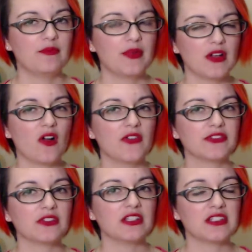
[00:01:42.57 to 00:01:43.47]
but
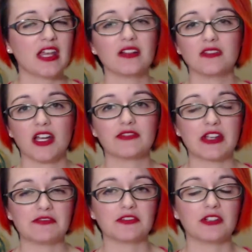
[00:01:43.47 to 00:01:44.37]
also contain a lot of
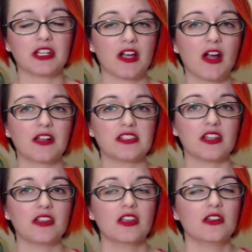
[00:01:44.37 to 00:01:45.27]
evergreen
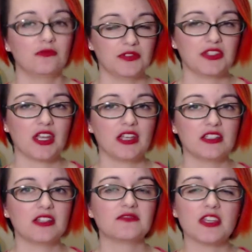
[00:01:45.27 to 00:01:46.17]
content, with the
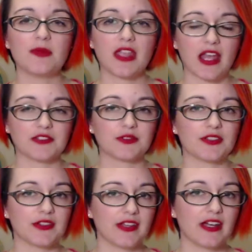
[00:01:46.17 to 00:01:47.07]
idea of keeping
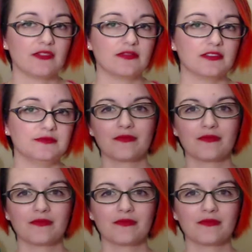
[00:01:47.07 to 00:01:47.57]
Azeroth alive.